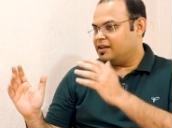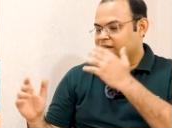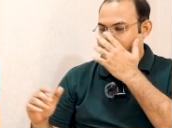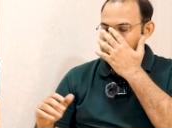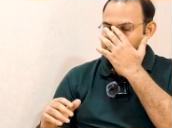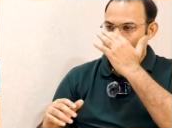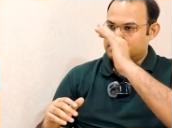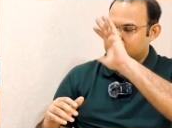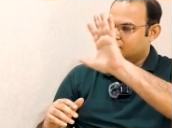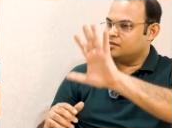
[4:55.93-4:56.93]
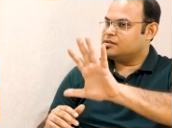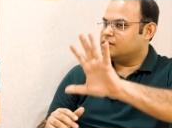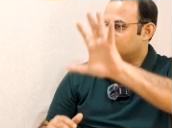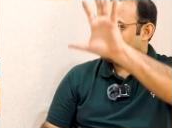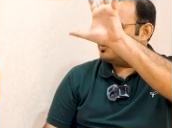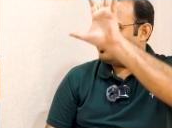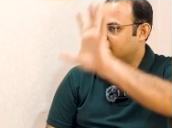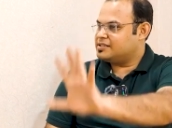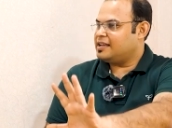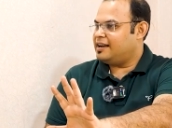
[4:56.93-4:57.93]
So
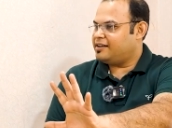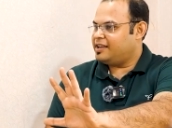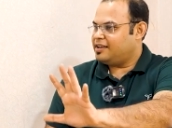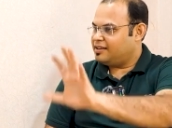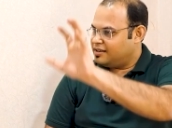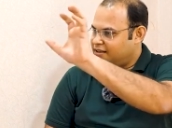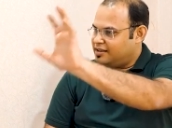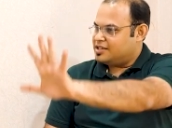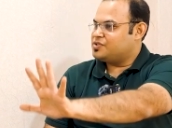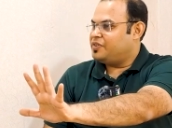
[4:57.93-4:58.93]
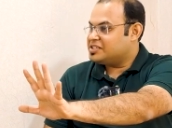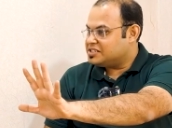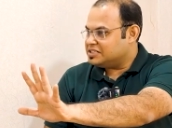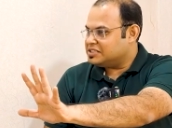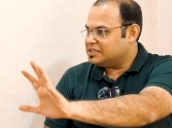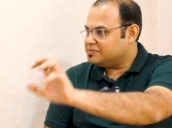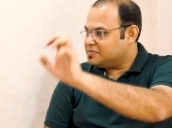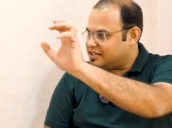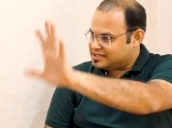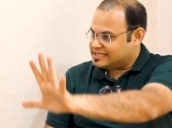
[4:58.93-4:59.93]
fixed salary is fixed income,
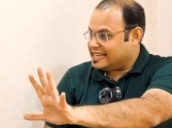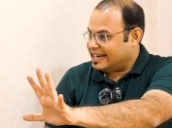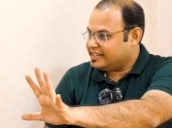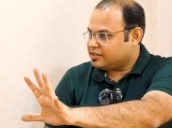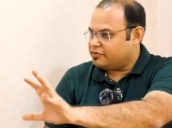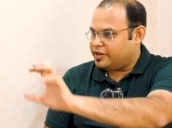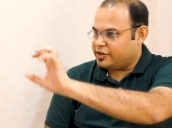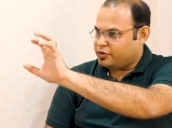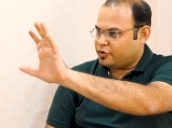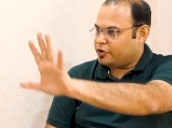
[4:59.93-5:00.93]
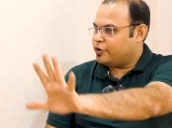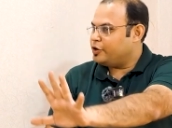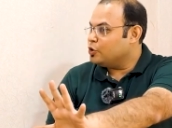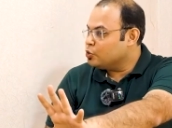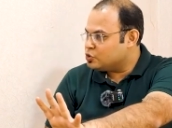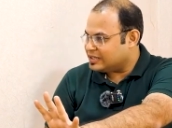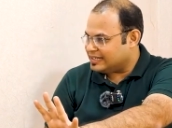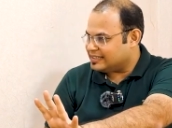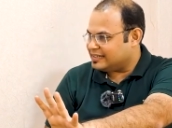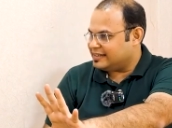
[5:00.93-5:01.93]
it's debt where you're not going to lose
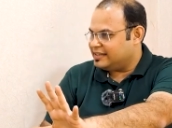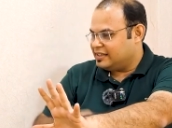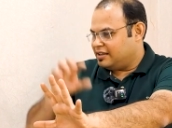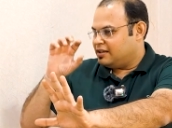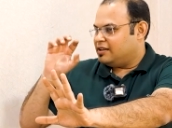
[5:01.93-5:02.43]
anything. Okay.